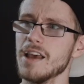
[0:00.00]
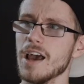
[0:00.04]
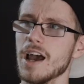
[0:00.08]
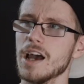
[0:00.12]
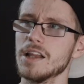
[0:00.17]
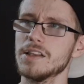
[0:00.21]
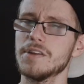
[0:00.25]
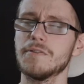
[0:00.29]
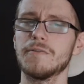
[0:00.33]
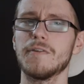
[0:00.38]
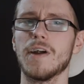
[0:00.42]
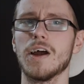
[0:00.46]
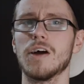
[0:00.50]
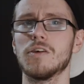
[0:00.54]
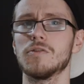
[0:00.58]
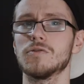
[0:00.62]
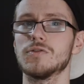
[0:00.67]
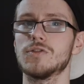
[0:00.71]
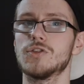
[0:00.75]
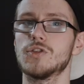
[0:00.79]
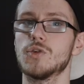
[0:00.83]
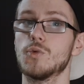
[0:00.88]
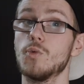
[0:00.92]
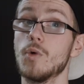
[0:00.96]
it had
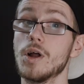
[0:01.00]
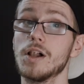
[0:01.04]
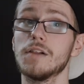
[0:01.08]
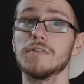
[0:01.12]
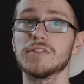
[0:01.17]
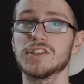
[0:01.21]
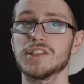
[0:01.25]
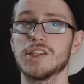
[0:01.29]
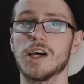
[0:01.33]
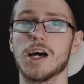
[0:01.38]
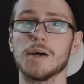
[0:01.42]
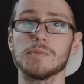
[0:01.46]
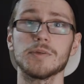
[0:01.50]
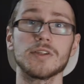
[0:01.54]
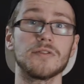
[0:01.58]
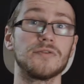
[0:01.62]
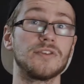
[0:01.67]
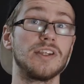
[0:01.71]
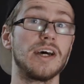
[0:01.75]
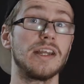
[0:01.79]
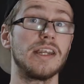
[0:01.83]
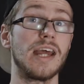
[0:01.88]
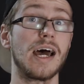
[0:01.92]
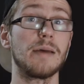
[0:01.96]
around 12 stops
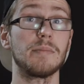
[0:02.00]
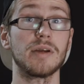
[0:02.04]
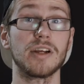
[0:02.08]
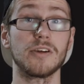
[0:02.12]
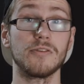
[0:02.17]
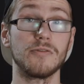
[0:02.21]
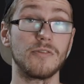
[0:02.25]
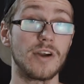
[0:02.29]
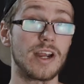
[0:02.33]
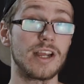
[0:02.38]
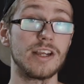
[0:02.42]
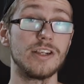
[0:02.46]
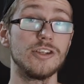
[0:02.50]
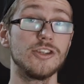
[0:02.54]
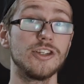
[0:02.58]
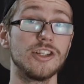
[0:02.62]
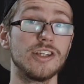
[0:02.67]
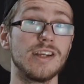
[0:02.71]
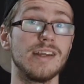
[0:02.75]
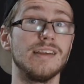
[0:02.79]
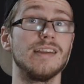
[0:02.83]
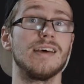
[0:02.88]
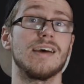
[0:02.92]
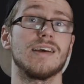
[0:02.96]
of dynamic
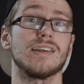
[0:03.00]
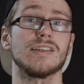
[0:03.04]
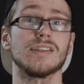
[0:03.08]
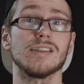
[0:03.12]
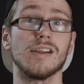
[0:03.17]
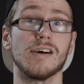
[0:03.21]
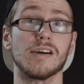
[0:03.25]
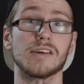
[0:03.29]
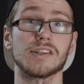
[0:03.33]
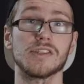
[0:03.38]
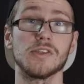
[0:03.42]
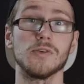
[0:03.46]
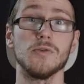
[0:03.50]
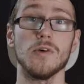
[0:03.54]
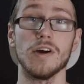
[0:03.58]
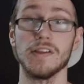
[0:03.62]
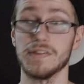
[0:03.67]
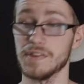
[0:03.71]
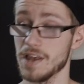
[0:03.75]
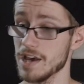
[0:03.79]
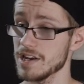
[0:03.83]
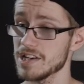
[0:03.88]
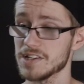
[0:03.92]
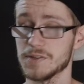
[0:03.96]
range in S-Log2,
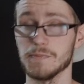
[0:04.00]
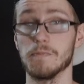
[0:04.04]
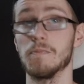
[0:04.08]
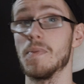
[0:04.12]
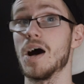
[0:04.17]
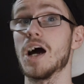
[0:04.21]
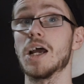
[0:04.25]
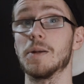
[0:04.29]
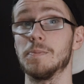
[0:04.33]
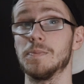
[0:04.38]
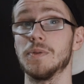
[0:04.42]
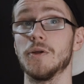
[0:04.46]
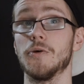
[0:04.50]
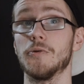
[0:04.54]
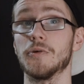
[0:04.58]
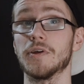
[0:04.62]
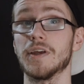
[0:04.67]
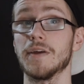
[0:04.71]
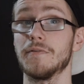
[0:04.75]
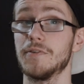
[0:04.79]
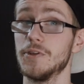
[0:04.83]
and that is mind-blowing.